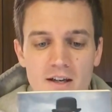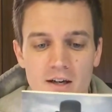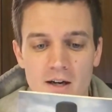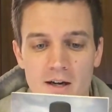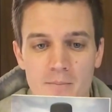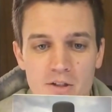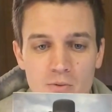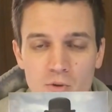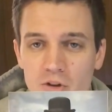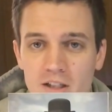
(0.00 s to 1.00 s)
can
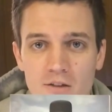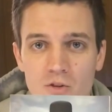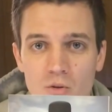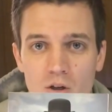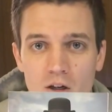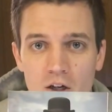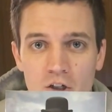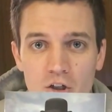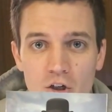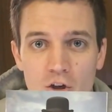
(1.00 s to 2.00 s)
really give you a
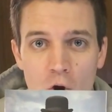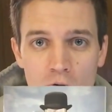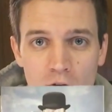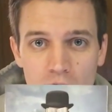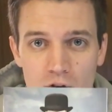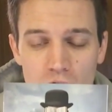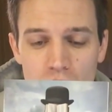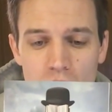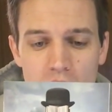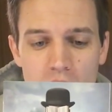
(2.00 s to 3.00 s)
good
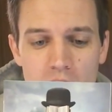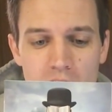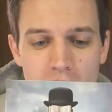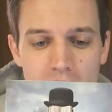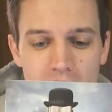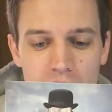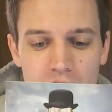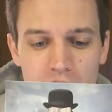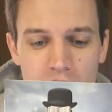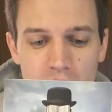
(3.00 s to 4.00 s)
overview
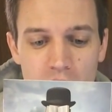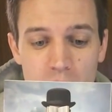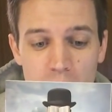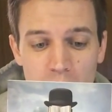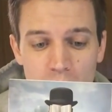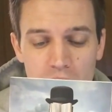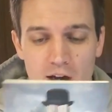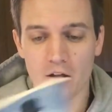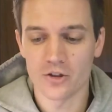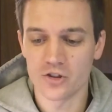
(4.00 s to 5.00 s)
of biblical
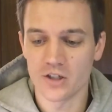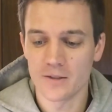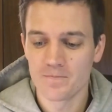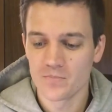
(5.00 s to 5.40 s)
theology.